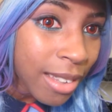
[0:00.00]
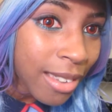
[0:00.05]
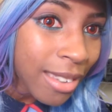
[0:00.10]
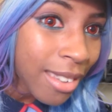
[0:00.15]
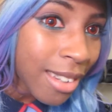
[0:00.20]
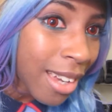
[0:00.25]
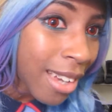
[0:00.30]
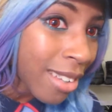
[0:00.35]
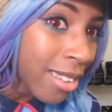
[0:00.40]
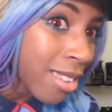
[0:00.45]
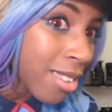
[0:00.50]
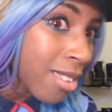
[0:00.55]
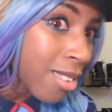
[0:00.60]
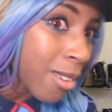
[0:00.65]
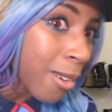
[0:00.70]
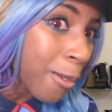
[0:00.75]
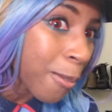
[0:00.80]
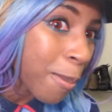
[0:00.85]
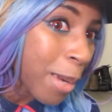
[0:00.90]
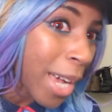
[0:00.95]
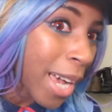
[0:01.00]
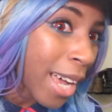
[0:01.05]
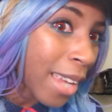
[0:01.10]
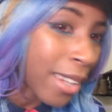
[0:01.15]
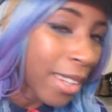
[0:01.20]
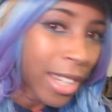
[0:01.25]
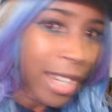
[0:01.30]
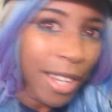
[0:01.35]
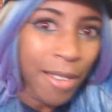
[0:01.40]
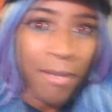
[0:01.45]
it's not so
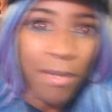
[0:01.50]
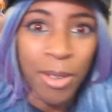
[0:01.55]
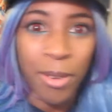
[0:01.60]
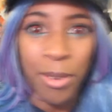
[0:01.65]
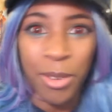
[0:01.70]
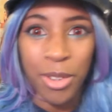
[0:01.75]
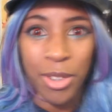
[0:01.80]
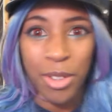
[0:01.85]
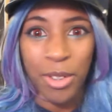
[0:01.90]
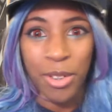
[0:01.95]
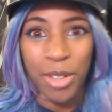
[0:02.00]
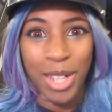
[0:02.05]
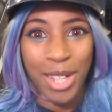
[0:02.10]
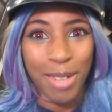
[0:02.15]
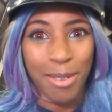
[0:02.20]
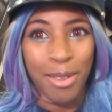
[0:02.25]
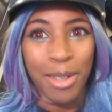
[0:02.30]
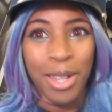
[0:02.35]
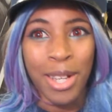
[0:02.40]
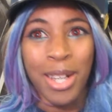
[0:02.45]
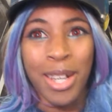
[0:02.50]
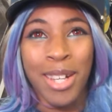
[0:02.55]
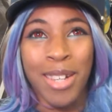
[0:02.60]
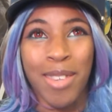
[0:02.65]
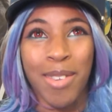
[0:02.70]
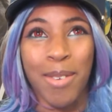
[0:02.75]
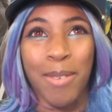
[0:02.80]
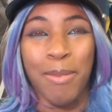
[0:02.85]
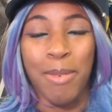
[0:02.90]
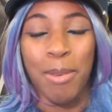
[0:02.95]
bad. Like I've told you in
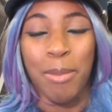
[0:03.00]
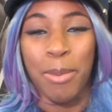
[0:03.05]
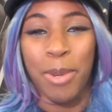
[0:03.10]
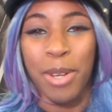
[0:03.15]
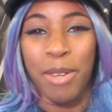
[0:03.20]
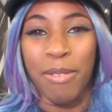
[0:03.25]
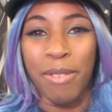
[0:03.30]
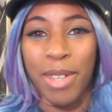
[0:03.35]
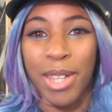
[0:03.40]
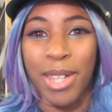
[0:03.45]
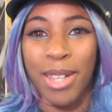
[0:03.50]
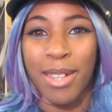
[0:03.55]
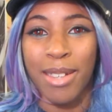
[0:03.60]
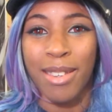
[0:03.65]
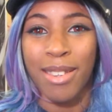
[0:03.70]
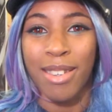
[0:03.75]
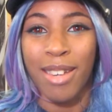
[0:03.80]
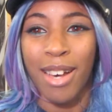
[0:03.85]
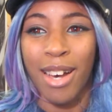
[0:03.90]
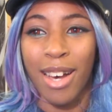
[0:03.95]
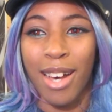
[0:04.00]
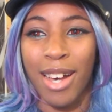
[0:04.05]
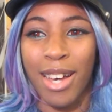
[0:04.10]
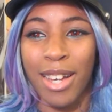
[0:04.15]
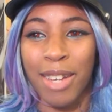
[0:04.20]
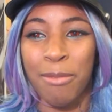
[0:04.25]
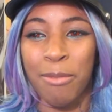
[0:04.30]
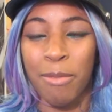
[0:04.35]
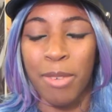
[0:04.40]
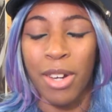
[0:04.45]
some of my previous
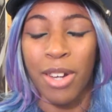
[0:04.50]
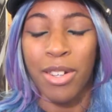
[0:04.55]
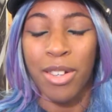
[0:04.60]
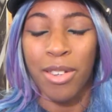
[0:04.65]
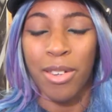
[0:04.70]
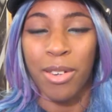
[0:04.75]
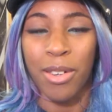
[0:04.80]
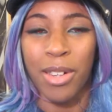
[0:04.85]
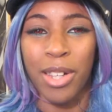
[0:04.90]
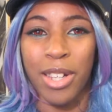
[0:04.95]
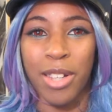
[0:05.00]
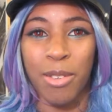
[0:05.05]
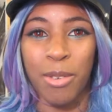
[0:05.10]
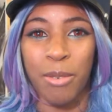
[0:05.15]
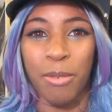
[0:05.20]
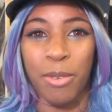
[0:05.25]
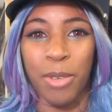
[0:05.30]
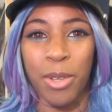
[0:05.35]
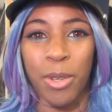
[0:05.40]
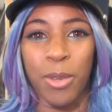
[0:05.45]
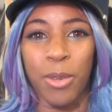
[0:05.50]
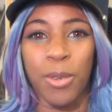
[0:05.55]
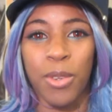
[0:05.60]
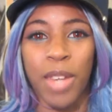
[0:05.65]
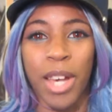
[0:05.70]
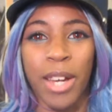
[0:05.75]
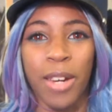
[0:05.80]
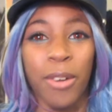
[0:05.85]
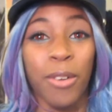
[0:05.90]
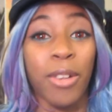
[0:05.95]
circle lens
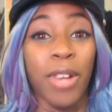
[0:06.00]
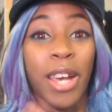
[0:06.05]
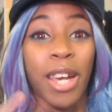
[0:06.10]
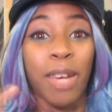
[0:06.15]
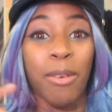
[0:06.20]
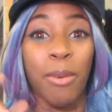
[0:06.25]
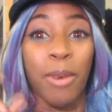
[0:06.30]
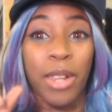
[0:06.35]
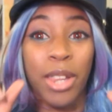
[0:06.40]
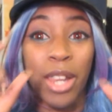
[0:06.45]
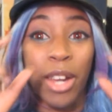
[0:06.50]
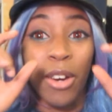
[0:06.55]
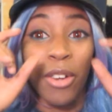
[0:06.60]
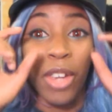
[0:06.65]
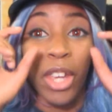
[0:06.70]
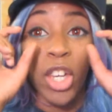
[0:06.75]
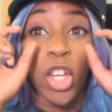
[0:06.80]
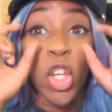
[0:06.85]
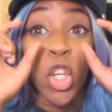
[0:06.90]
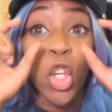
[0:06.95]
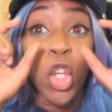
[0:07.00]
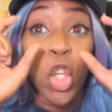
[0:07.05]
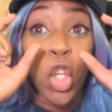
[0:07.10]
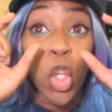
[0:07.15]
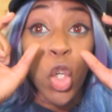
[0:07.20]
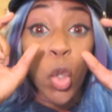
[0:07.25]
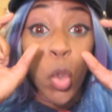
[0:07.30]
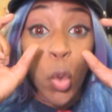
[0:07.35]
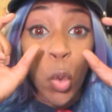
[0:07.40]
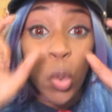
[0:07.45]
reviews, I don't like when they're like
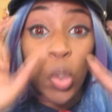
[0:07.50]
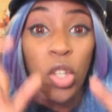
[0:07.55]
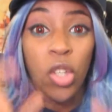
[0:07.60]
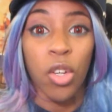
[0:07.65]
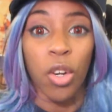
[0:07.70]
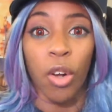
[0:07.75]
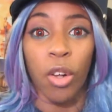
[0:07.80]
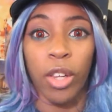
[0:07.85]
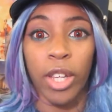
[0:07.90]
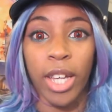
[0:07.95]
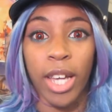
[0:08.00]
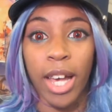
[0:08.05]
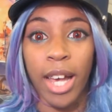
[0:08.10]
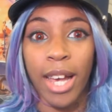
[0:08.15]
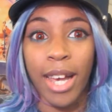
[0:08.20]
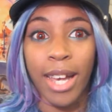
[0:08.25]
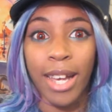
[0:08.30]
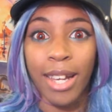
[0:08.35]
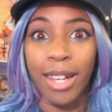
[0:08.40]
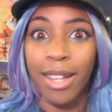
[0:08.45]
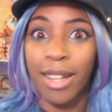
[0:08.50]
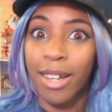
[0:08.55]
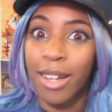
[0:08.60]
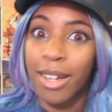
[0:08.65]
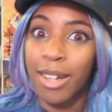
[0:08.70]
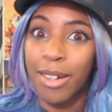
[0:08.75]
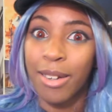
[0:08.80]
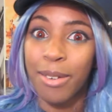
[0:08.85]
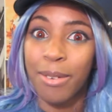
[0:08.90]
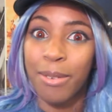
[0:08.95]
huge dolly eye
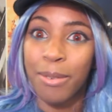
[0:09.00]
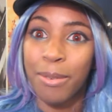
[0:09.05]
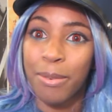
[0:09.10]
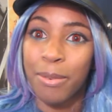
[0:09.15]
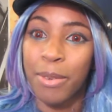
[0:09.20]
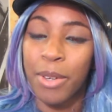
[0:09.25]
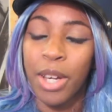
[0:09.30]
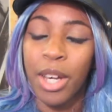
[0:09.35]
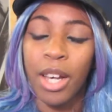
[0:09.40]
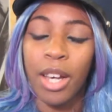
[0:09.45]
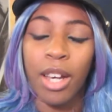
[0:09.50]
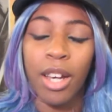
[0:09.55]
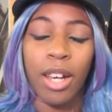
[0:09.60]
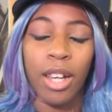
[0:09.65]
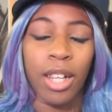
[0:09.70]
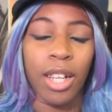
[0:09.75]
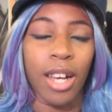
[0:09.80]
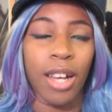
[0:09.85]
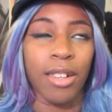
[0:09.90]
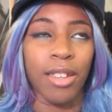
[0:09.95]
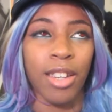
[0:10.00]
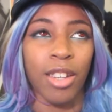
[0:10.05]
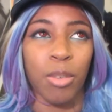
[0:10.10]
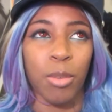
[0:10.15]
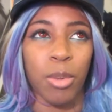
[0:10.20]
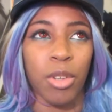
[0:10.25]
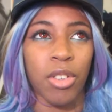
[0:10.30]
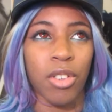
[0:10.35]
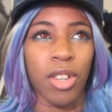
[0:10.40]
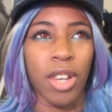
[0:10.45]
kind of contacts,
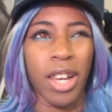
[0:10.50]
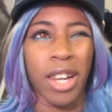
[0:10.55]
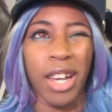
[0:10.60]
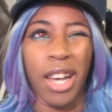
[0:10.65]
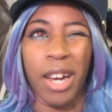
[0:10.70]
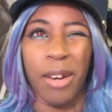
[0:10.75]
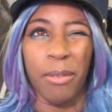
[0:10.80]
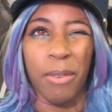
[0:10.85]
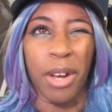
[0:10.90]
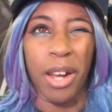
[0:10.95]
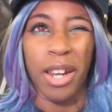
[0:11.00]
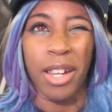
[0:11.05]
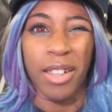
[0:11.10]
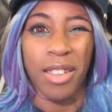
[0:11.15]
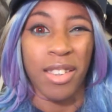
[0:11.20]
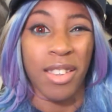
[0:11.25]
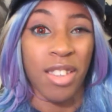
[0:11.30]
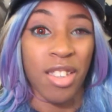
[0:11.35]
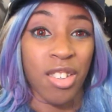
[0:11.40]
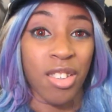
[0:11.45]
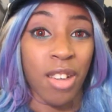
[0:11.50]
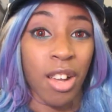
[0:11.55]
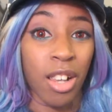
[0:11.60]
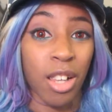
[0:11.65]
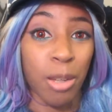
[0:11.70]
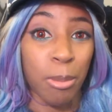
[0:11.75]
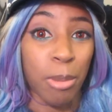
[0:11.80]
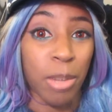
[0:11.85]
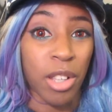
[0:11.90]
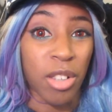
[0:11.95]
which is kind of ironic because this is
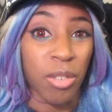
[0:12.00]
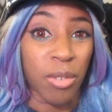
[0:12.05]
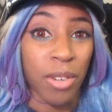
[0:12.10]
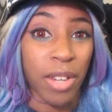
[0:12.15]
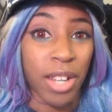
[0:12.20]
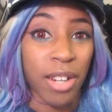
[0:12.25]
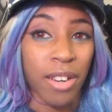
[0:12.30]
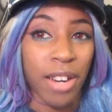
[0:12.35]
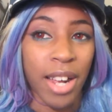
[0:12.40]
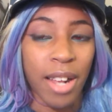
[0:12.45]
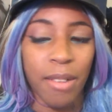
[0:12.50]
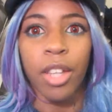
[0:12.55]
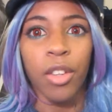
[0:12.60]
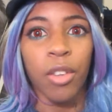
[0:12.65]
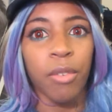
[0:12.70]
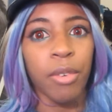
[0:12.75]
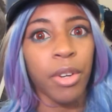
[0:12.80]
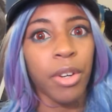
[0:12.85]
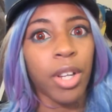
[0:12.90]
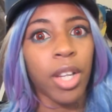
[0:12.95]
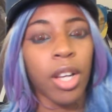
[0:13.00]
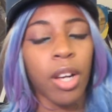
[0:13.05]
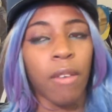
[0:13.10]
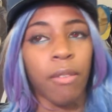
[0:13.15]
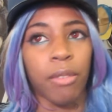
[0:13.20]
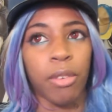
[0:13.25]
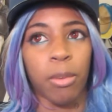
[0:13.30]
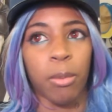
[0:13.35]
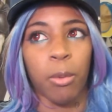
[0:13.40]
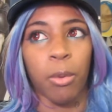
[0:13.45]
Dolly Red, right? These are very
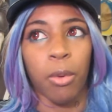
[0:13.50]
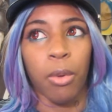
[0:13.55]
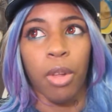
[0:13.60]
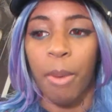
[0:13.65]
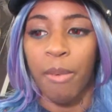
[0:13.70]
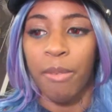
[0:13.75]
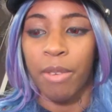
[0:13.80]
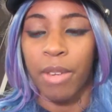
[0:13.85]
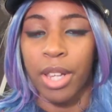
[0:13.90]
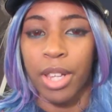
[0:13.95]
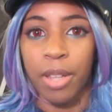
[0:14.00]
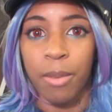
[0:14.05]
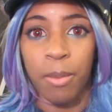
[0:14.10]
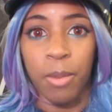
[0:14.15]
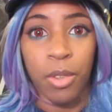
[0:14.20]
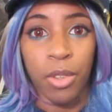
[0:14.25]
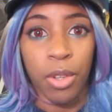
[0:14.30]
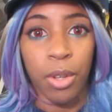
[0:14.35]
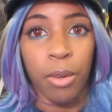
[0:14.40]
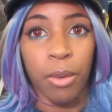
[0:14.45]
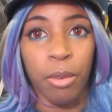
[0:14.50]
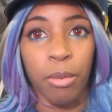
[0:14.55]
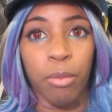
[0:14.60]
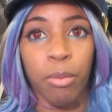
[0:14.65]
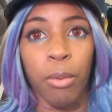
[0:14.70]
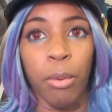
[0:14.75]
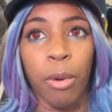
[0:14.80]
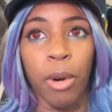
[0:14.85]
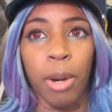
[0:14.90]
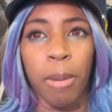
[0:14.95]
comfortable. I've let them soak
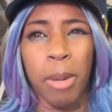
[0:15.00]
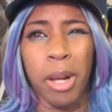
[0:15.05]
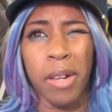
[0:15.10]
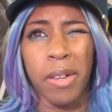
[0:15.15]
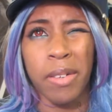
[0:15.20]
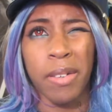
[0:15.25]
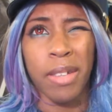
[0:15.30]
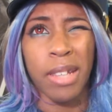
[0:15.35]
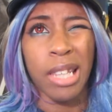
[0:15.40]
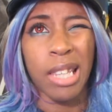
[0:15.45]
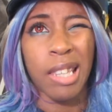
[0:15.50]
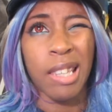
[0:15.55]
for about